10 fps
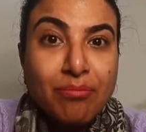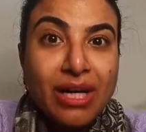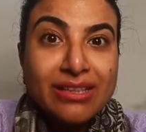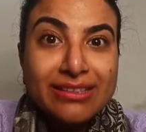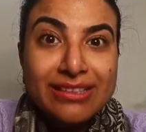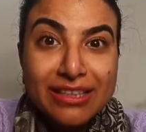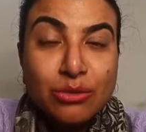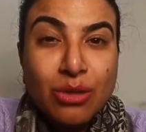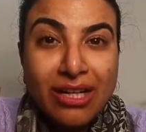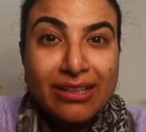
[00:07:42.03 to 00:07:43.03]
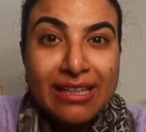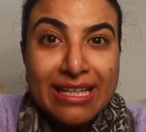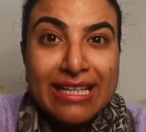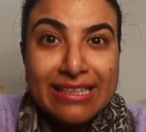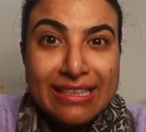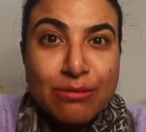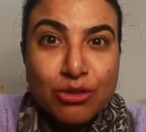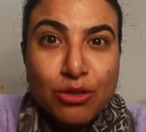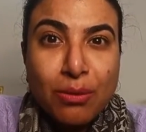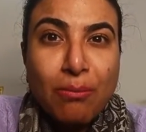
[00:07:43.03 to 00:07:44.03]
but this one
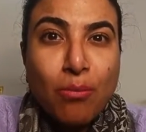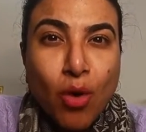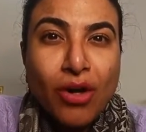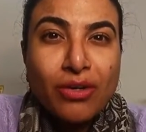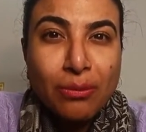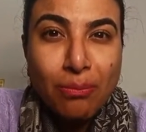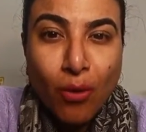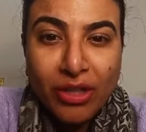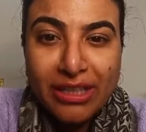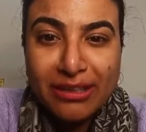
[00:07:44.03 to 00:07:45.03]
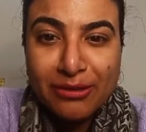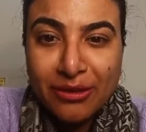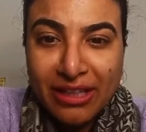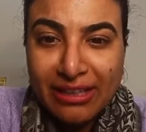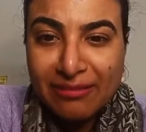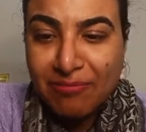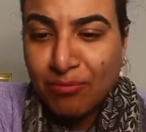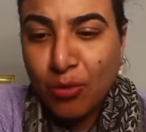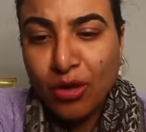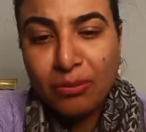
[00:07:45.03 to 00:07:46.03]
seems to be more reporting okay
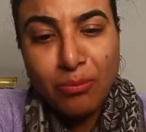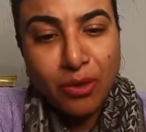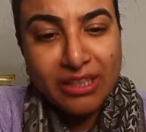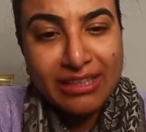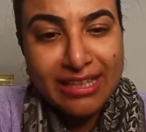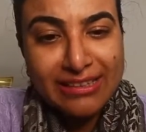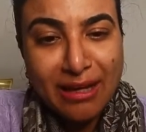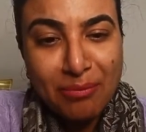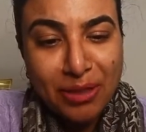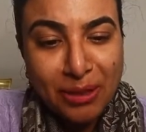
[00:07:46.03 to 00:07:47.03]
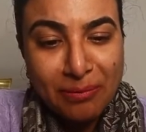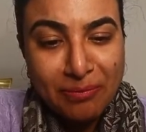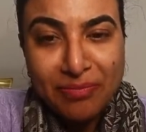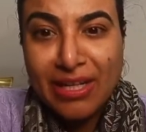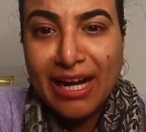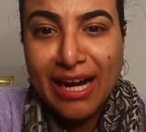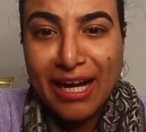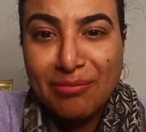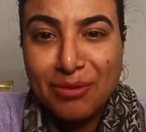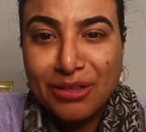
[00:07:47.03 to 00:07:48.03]
more reporting that's happening
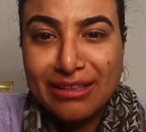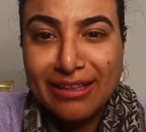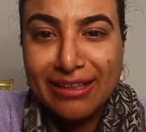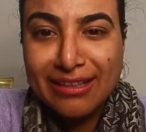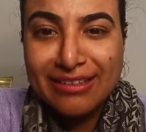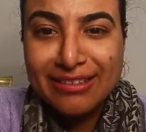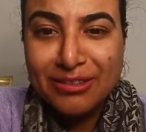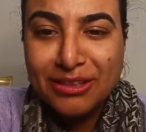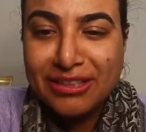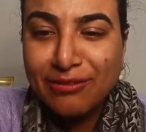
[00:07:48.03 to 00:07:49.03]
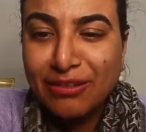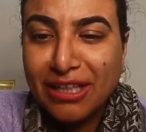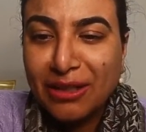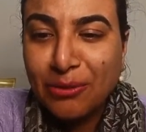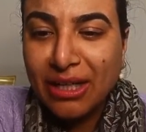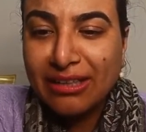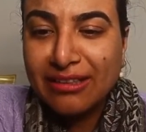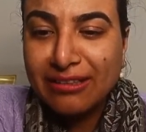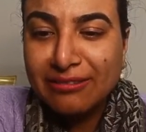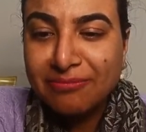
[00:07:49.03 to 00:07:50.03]
hi mukta good evening
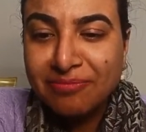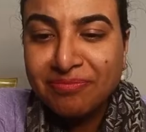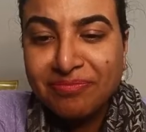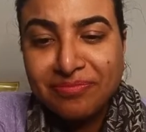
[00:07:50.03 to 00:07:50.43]
welcome